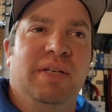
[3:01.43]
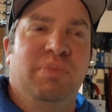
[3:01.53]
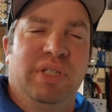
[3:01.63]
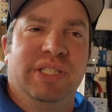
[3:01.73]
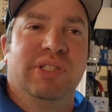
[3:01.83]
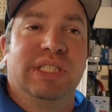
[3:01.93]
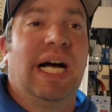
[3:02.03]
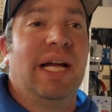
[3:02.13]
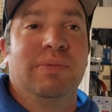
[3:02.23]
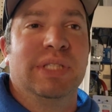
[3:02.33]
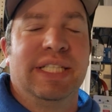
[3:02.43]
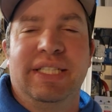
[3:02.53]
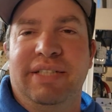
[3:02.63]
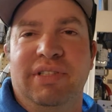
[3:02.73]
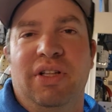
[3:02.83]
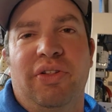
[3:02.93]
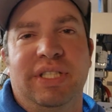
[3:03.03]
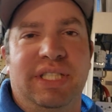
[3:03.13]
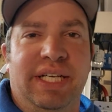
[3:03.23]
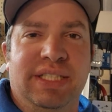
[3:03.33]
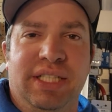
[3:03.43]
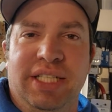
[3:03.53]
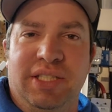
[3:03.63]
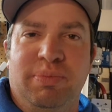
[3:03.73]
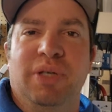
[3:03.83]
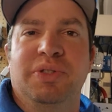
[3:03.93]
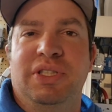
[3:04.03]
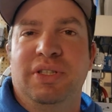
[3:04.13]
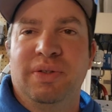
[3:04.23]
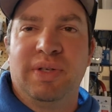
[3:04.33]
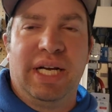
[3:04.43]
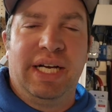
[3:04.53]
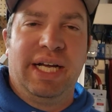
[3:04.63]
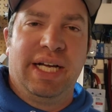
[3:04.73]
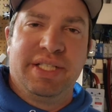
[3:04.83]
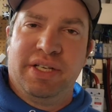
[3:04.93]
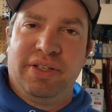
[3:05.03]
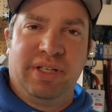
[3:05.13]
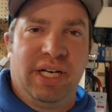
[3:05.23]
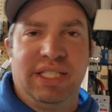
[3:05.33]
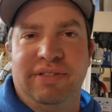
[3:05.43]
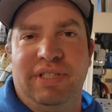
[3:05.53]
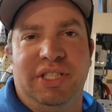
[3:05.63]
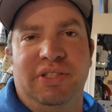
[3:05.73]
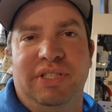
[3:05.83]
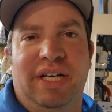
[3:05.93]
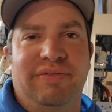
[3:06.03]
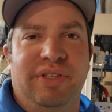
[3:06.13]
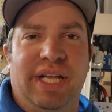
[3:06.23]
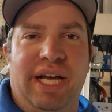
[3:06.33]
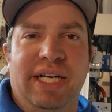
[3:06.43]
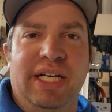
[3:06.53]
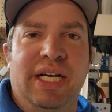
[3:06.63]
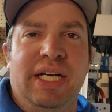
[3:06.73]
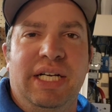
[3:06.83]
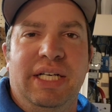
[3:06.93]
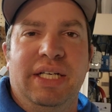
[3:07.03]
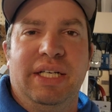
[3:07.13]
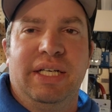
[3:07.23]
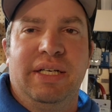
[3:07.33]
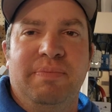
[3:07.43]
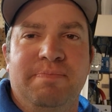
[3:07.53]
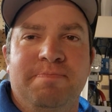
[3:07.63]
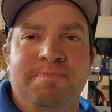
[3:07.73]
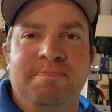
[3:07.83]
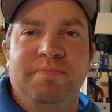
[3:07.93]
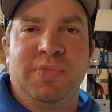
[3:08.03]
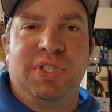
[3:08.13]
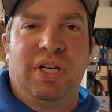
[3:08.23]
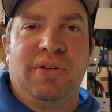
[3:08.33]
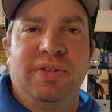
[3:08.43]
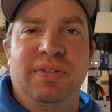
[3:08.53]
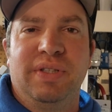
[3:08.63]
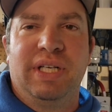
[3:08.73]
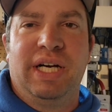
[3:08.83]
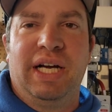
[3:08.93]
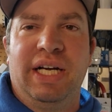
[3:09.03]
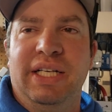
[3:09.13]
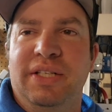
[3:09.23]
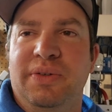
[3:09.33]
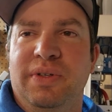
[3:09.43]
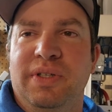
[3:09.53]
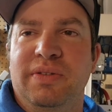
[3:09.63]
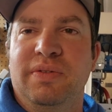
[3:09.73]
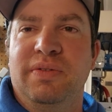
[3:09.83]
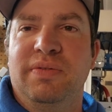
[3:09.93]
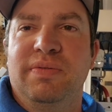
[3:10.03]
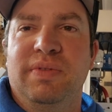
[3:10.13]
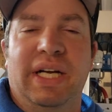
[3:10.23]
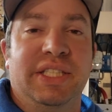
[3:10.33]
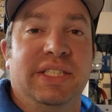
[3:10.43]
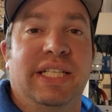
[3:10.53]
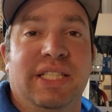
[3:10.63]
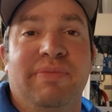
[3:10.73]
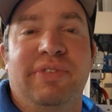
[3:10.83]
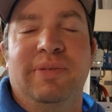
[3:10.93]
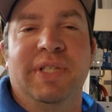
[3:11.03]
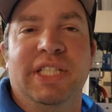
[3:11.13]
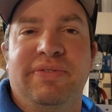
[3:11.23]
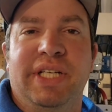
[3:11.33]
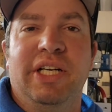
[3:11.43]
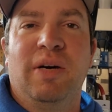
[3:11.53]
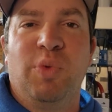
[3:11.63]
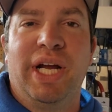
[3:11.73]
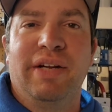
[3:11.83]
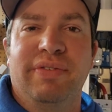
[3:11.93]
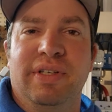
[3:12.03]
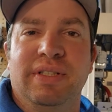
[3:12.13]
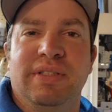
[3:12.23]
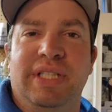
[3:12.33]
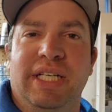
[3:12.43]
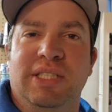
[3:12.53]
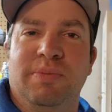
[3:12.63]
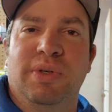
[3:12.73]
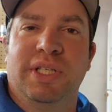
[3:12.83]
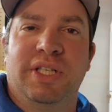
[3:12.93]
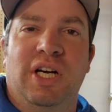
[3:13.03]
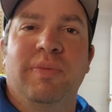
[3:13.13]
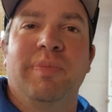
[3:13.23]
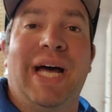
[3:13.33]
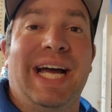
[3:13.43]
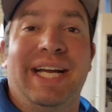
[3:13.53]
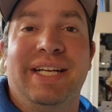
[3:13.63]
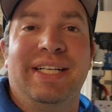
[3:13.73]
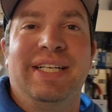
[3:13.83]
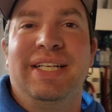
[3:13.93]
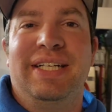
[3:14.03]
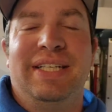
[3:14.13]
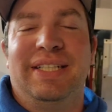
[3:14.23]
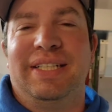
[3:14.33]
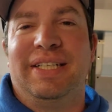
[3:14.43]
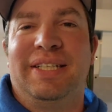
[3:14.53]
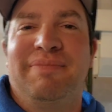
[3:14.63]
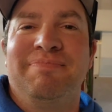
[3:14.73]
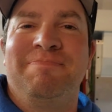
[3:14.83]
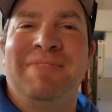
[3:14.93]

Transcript: pretty reliably, even though they say it's not supposed to, and has other kinds of issues after that. Um, so uh, we're actually, as I'm filming this video, I'm waiting for tech support to call me back. Um,